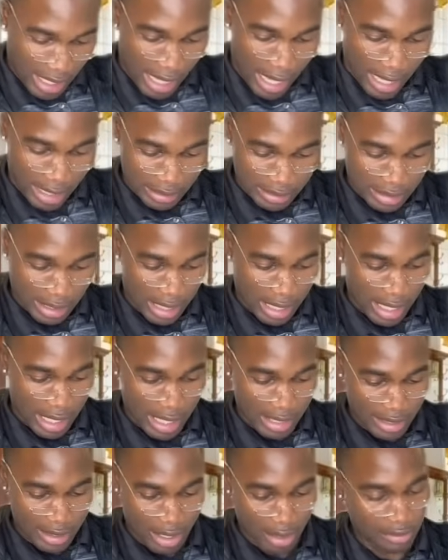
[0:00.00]
And,
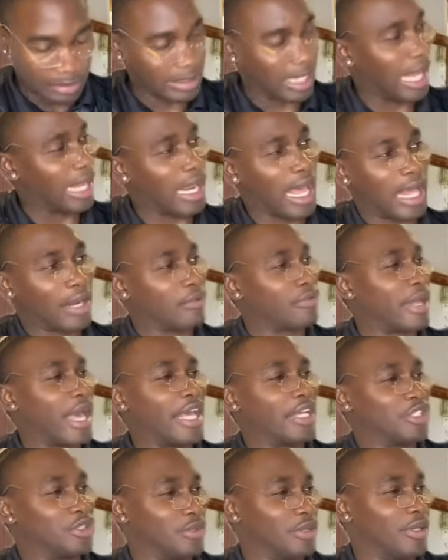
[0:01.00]
you know, I don't
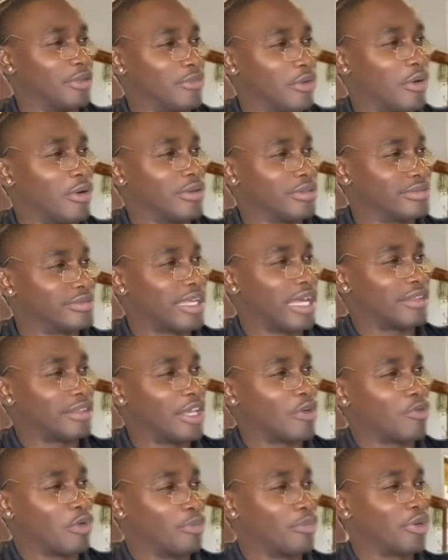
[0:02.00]
hate you anymore. I
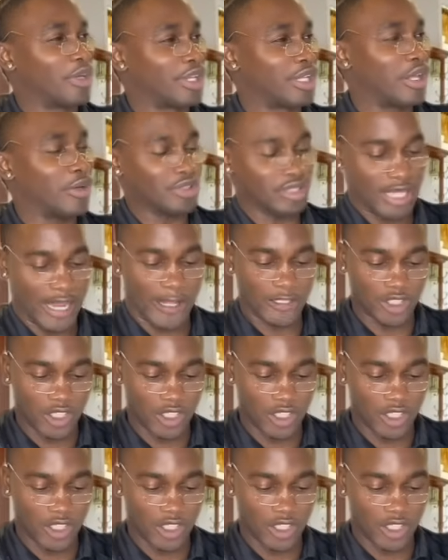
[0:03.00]
think we're pretty close now.